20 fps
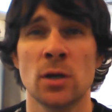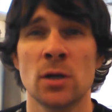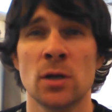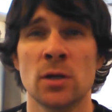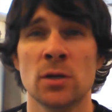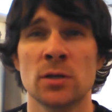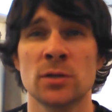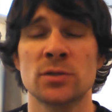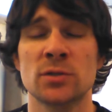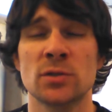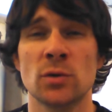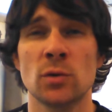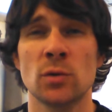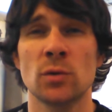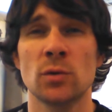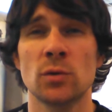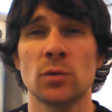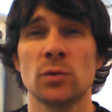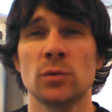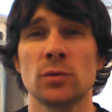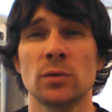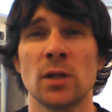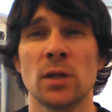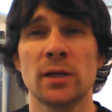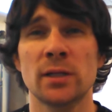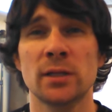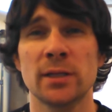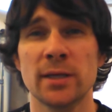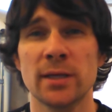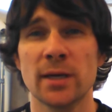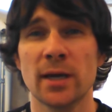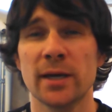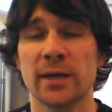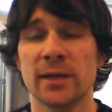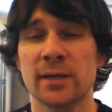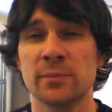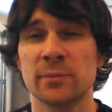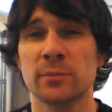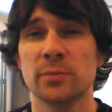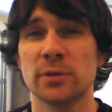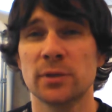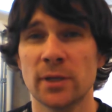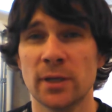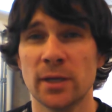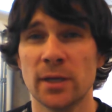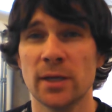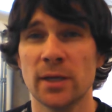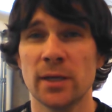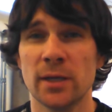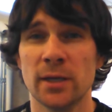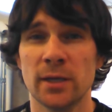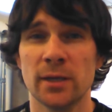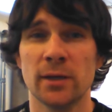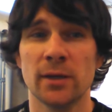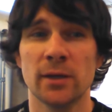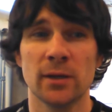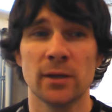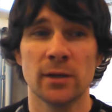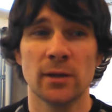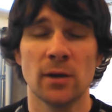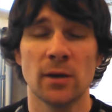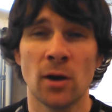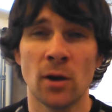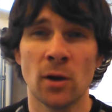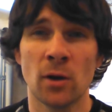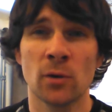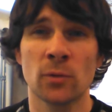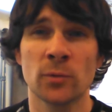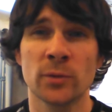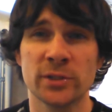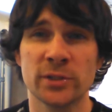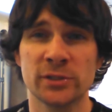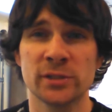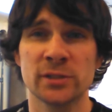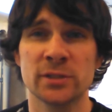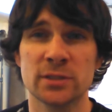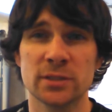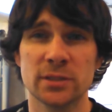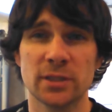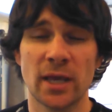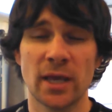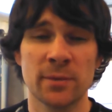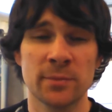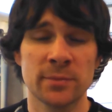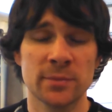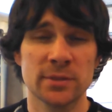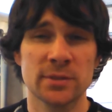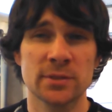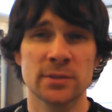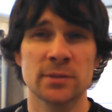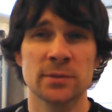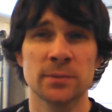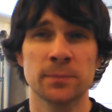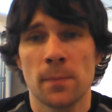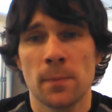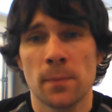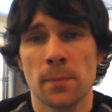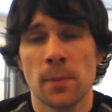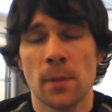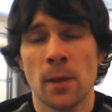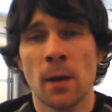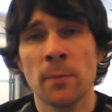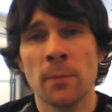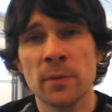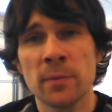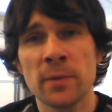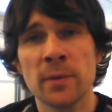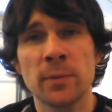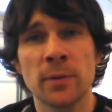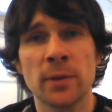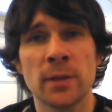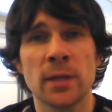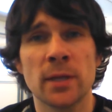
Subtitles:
so luckily I can play all region games. I'm going to be playing the